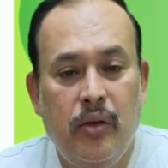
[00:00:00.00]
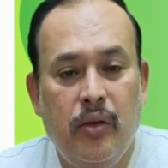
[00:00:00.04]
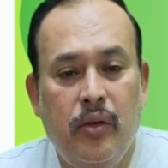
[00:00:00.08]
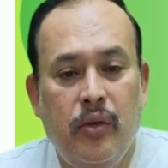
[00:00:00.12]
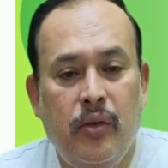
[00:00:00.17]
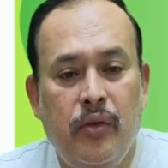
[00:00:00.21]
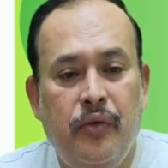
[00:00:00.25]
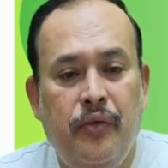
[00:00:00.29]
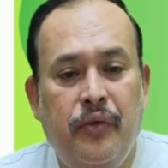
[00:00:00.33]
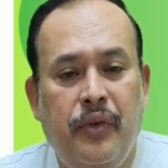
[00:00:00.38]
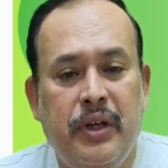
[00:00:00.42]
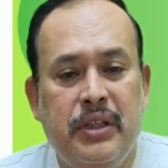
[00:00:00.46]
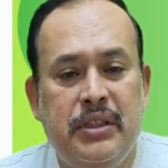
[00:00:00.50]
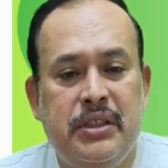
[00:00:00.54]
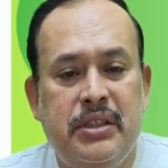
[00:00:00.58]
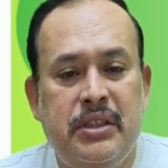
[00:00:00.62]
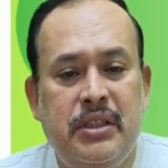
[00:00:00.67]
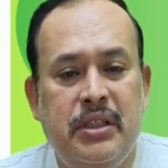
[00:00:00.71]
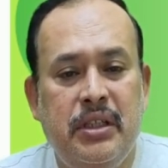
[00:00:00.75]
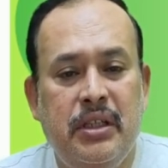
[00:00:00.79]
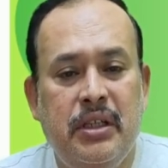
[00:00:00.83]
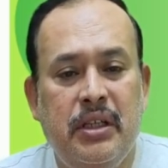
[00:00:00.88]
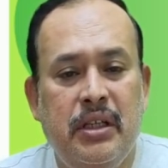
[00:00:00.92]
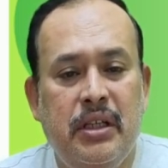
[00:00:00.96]
1st
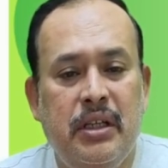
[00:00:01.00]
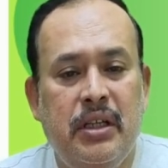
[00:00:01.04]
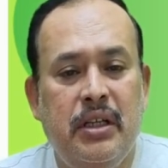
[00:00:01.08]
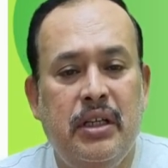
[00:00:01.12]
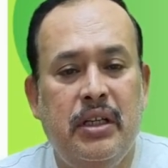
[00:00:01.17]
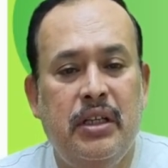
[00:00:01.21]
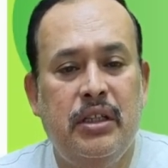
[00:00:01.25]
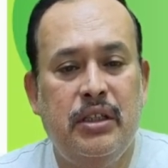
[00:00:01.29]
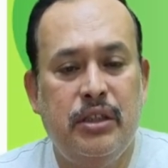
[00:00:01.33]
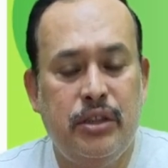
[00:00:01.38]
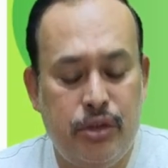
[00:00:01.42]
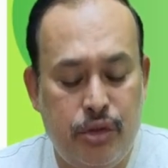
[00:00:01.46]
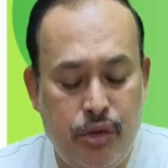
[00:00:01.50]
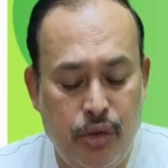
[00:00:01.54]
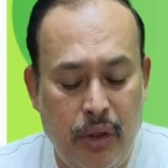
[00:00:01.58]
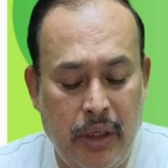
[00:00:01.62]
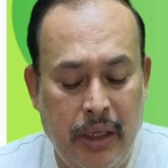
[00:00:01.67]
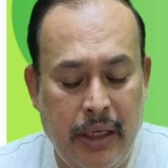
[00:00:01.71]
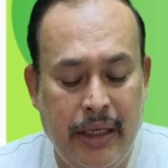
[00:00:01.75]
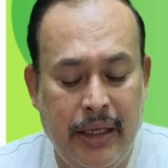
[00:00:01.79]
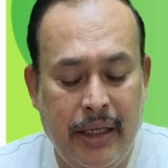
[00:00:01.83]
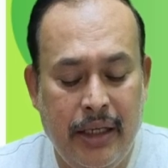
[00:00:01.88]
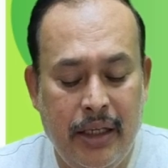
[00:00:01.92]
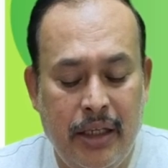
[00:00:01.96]

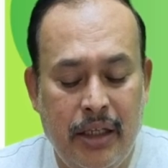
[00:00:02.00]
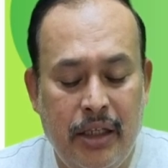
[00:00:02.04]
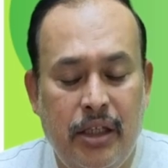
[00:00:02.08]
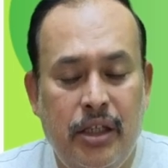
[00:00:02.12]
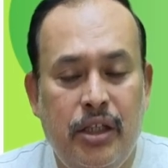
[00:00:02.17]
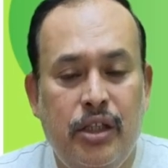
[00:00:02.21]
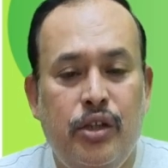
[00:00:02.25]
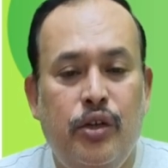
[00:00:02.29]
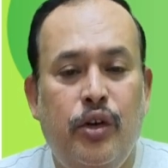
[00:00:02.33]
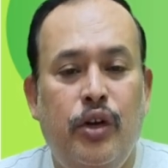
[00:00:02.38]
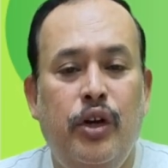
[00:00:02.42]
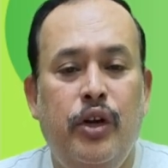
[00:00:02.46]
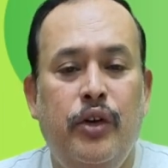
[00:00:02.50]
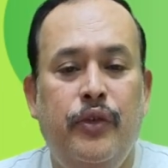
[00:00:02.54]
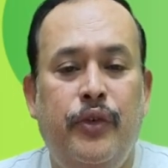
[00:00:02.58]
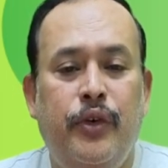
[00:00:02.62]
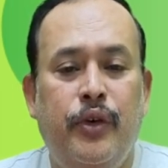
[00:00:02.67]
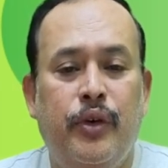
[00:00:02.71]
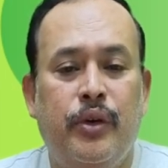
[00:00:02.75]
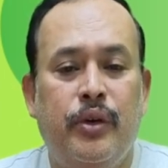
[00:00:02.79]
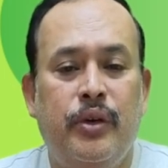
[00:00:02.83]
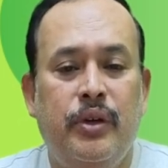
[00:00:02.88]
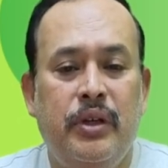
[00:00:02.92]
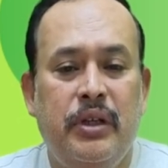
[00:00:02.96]
July 2024.
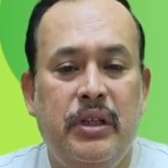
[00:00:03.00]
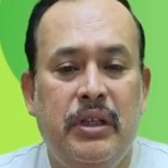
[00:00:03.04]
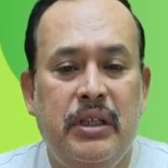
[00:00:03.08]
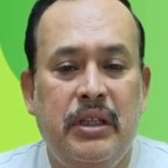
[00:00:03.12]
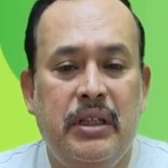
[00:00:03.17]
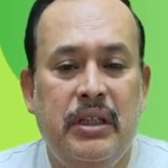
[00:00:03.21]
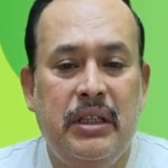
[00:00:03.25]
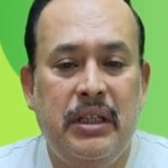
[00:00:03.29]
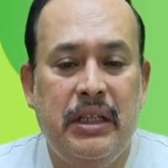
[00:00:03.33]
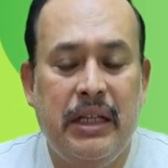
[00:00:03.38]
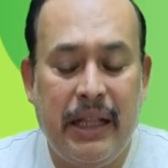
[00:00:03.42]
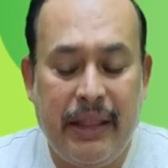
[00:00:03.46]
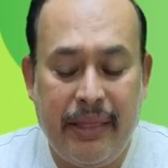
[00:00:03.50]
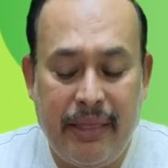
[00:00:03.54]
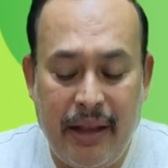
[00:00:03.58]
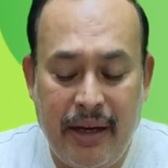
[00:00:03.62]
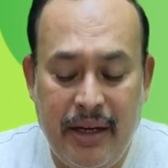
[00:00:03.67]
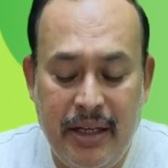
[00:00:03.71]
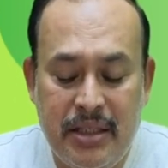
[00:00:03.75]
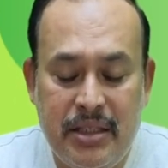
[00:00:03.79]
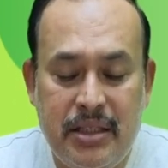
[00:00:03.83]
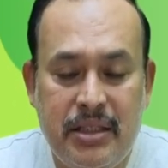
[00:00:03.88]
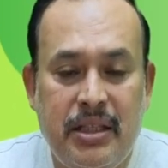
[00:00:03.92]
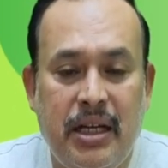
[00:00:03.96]
That
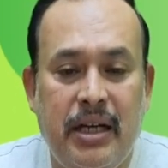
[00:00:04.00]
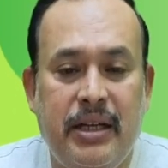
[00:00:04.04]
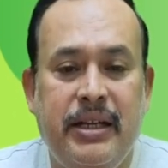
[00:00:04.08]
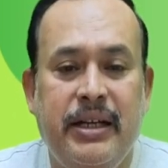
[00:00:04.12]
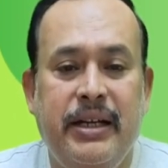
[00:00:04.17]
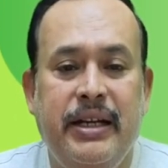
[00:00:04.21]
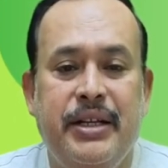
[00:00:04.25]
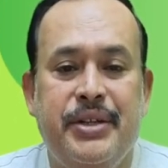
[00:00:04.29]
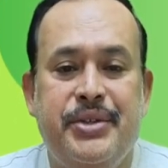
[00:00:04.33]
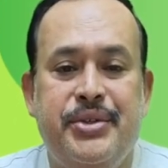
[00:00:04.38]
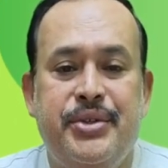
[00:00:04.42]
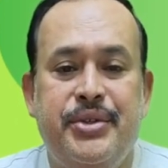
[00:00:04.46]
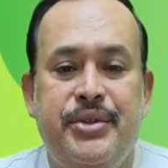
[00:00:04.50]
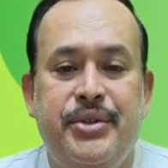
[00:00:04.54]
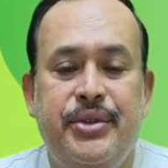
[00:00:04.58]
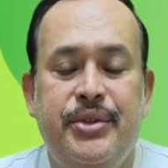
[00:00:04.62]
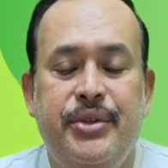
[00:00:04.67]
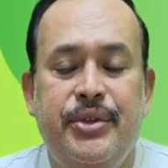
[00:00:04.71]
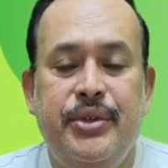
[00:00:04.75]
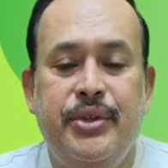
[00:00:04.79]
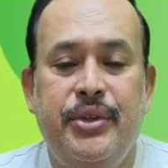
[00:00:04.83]
is 30 days.